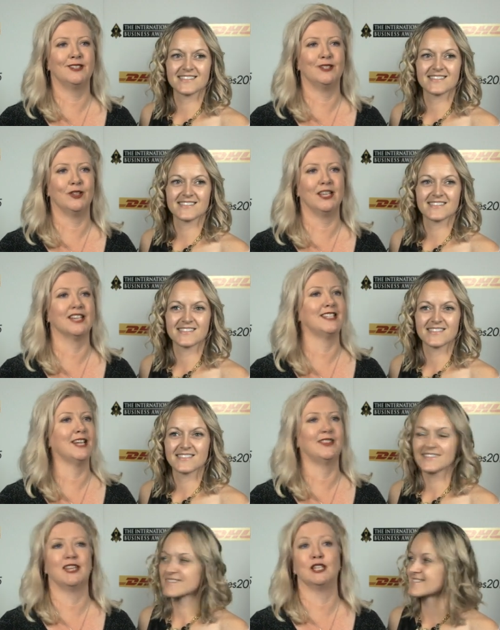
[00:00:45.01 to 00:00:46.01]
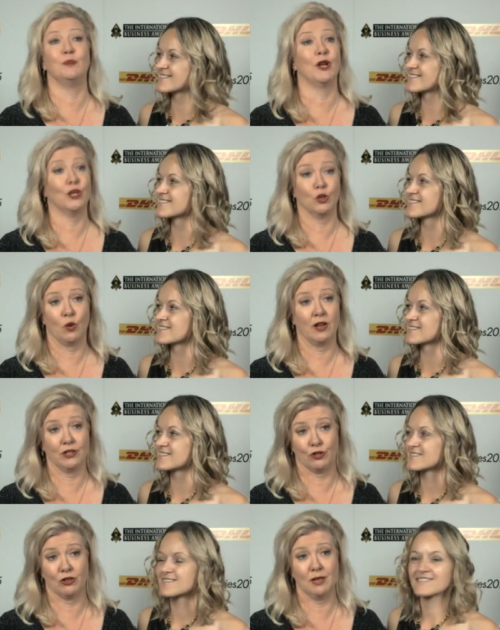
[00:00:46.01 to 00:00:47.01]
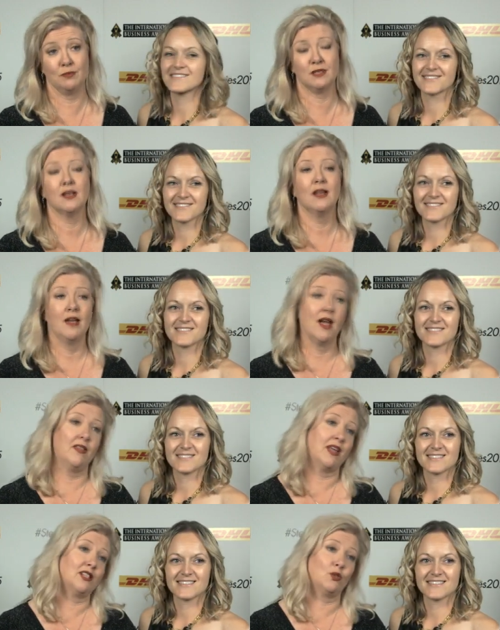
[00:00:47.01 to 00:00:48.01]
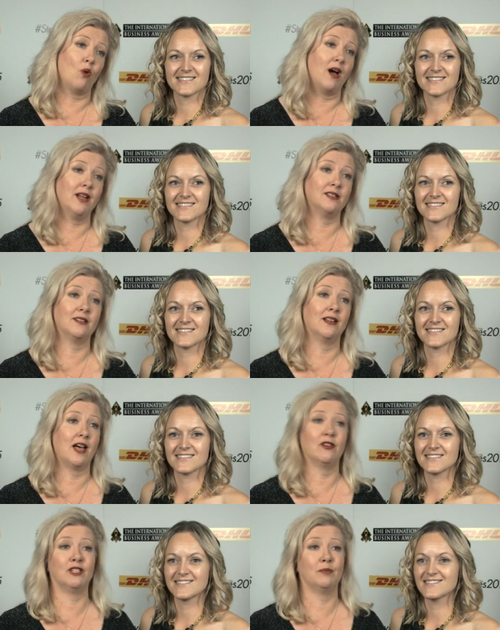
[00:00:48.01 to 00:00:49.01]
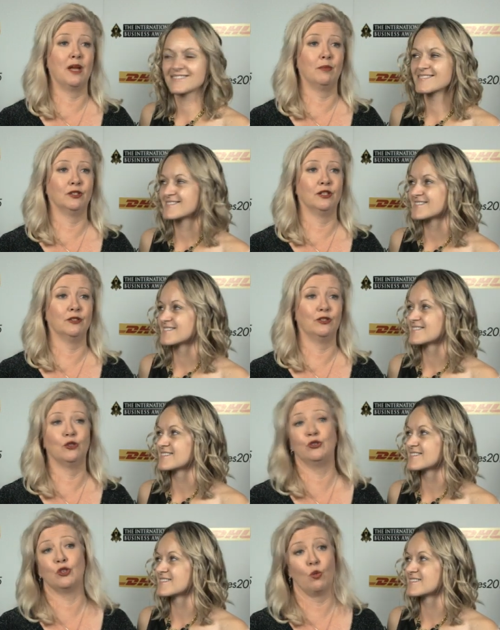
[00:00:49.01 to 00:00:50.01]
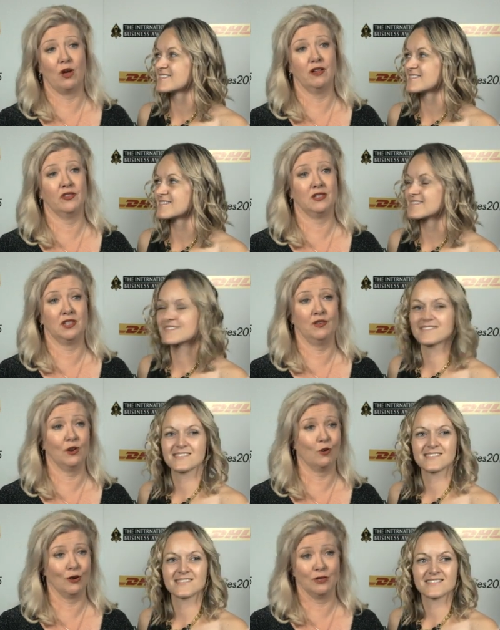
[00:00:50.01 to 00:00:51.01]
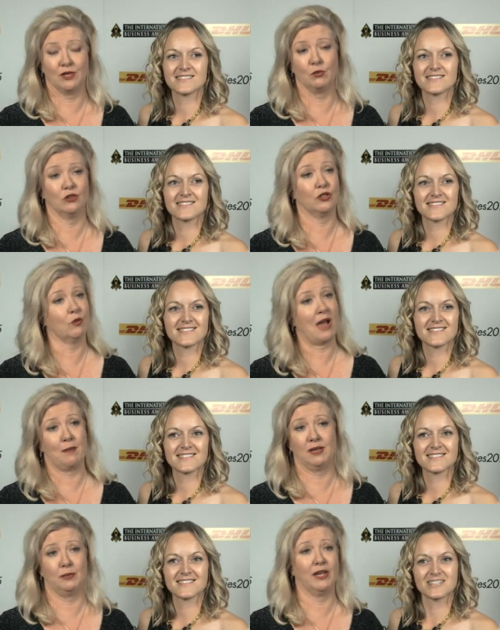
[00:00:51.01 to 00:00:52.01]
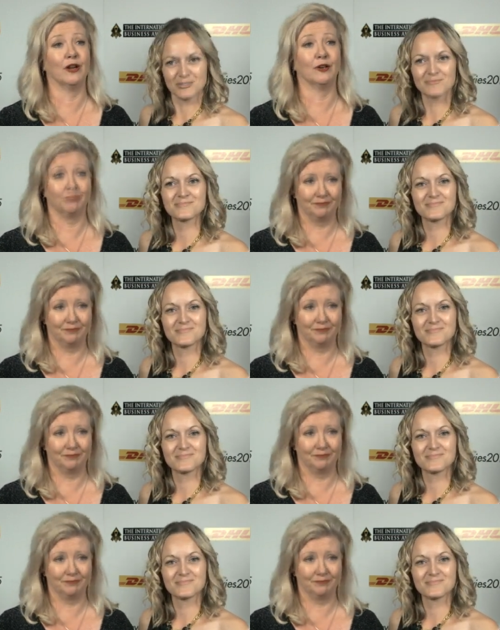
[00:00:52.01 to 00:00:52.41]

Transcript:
Speaker 1: to the extent that it's beyond your wildest dreams. And that's why it's allowed us to be able to do so well at the Stevie Awards, and we're so happy to be here.